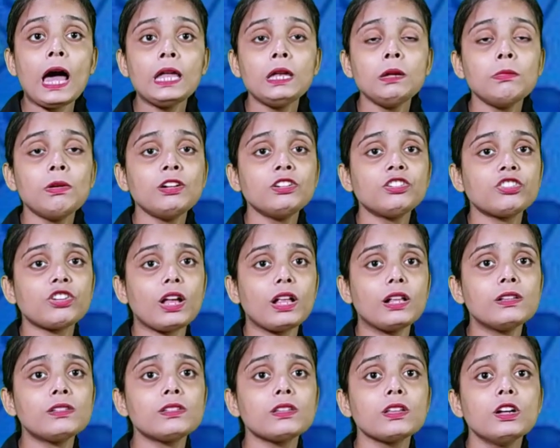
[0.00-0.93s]
animal
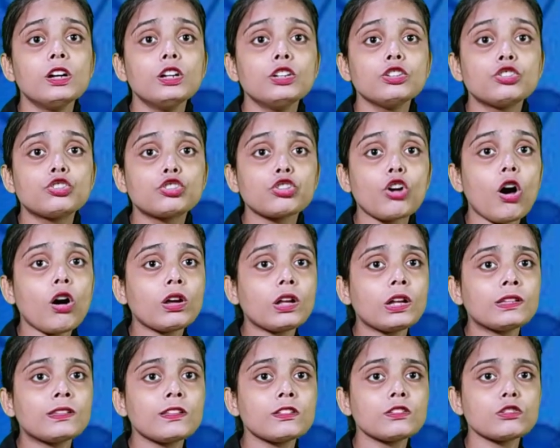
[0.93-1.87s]
shells.
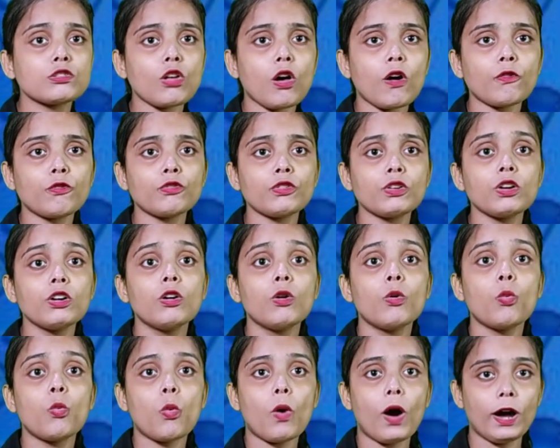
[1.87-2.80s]
Chalk is a soft
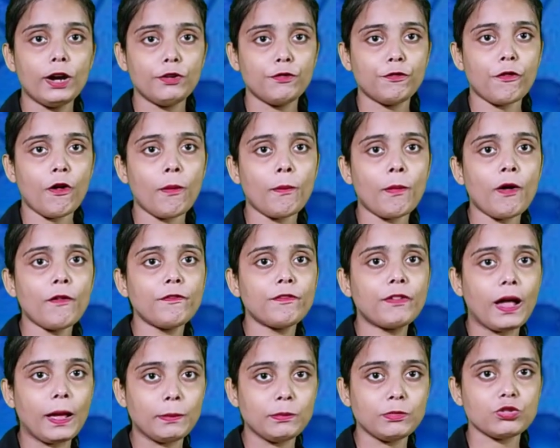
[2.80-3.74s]
white form
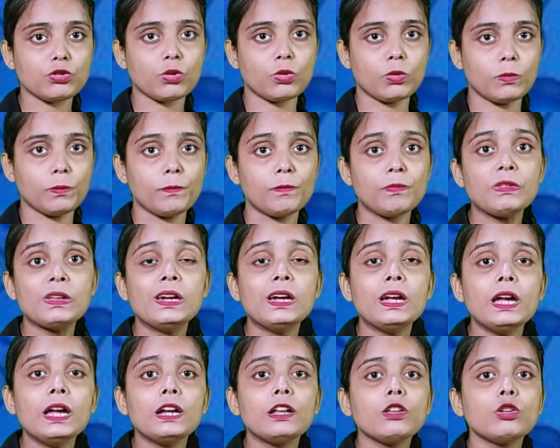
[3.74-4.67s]
of limestone.
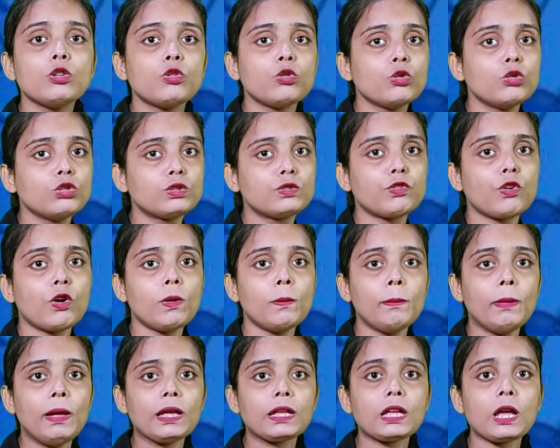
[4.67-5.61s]
It is used
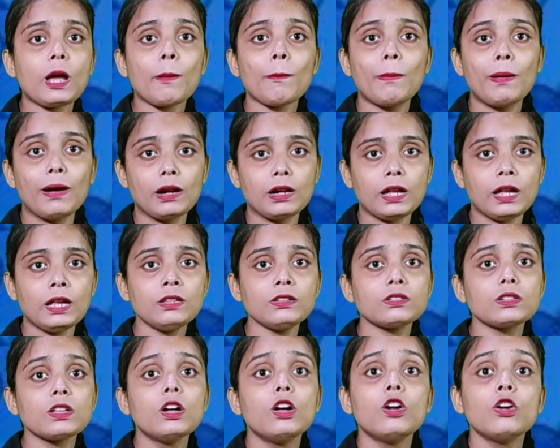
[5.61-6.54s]
for making
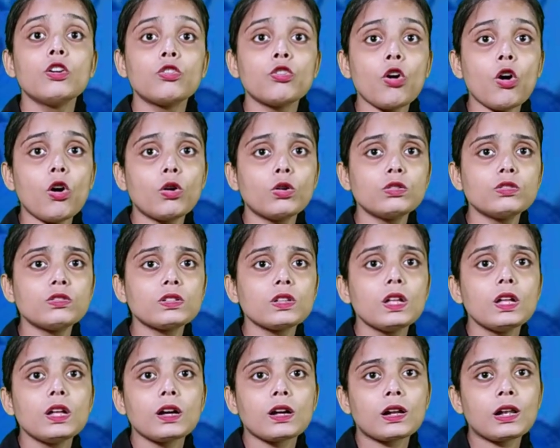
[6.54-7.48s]
buildings,
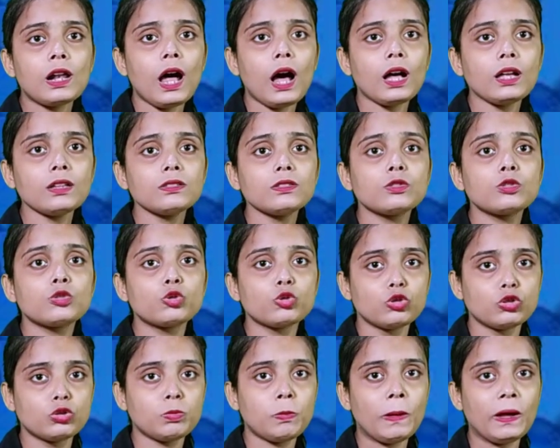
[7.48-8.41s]
roads, glass,
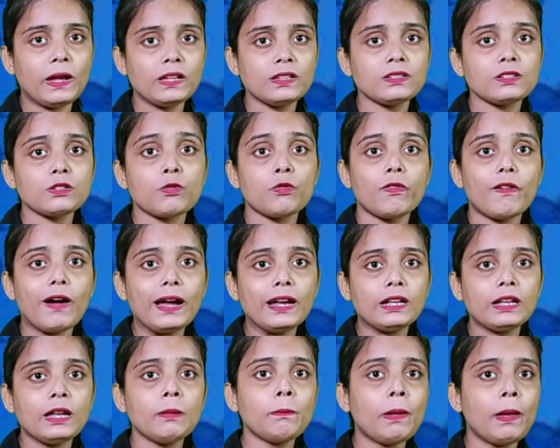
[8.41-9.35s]
toothpaste,
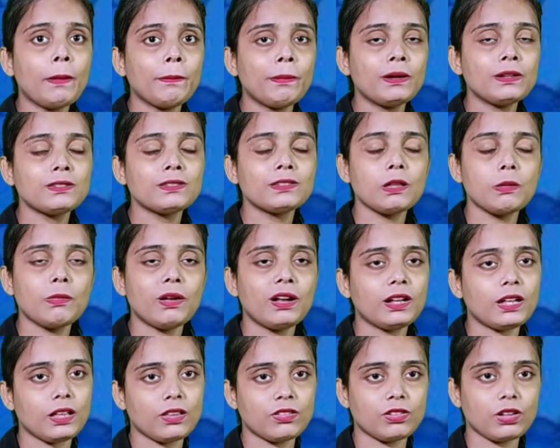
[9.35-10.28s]
whitening paper,
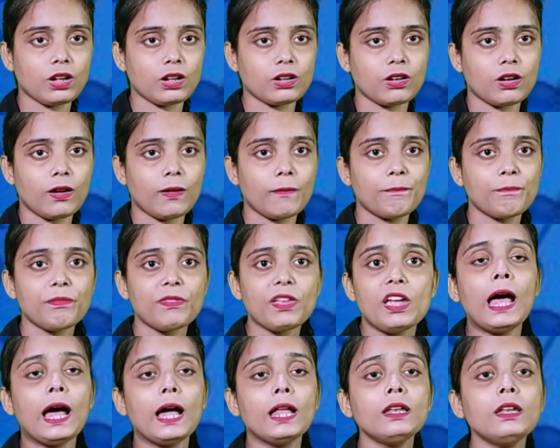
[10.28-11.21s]
cement, etc.
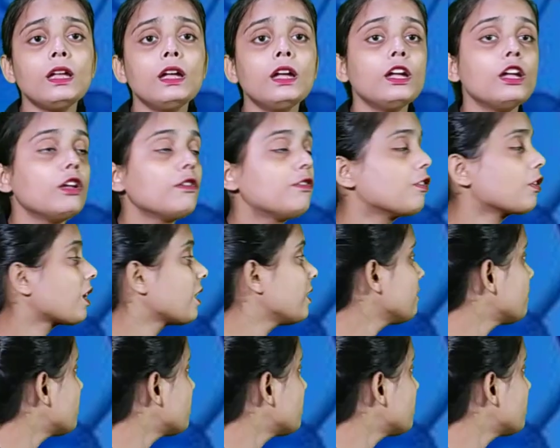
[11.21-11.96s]
And if you